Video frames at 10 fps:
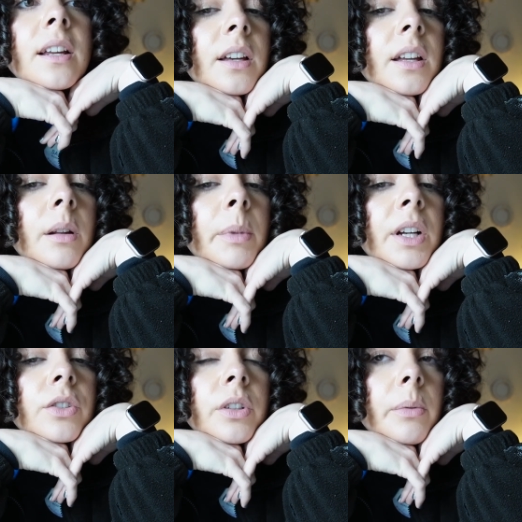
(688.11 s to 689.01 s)
And I'm
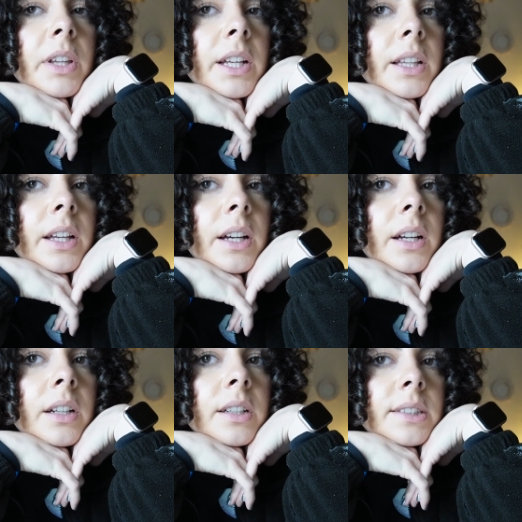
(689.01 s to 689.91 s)
actually really
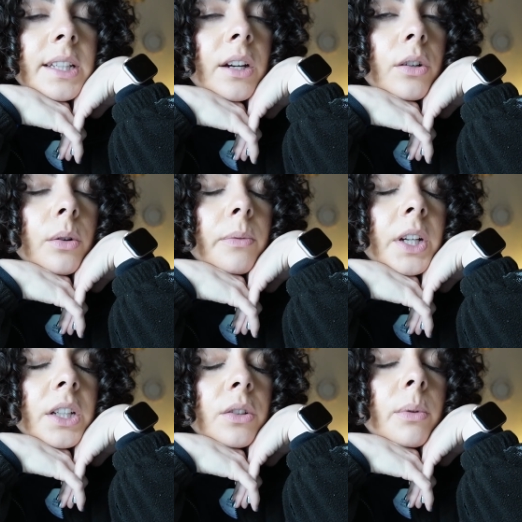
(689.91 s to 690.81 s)
glad because I don't know if I
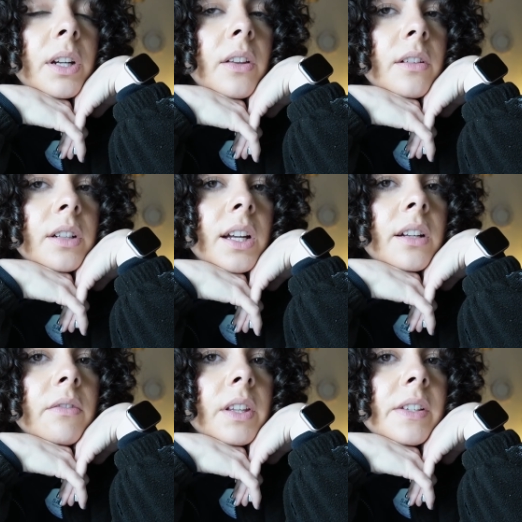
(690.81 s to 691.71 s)
can do another night
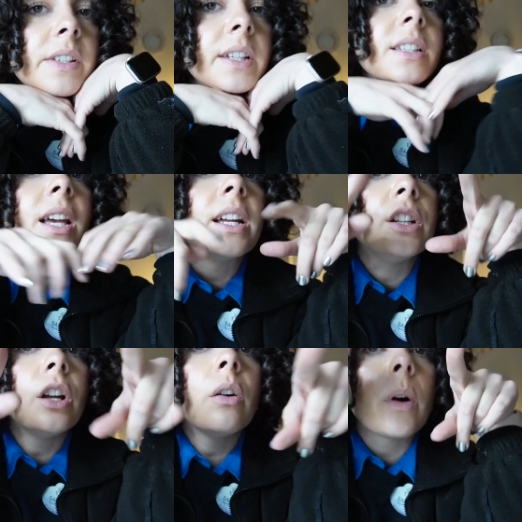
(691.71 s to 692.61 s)
of this because I
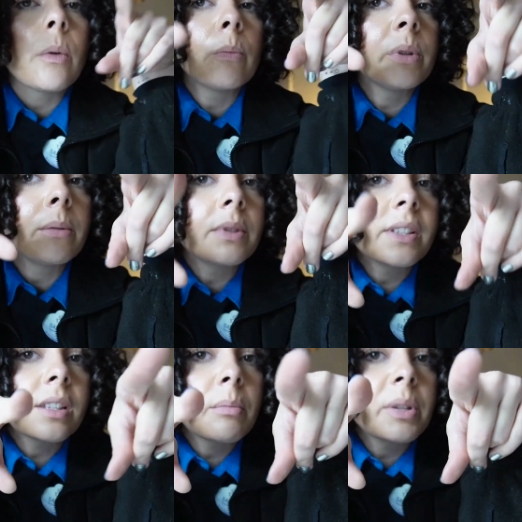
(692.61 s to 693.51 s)
know I won't be able to
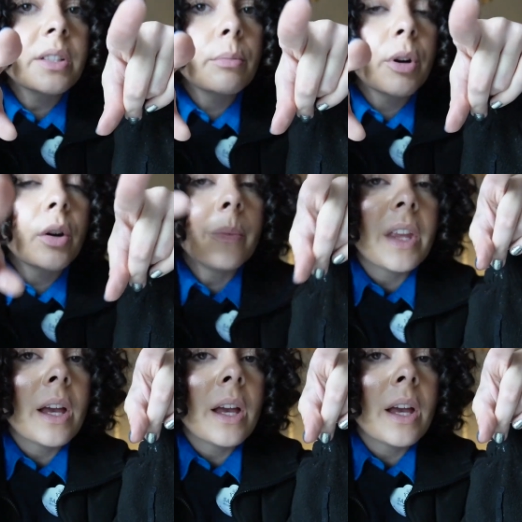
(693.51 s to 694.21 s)
sleep in tomorrow.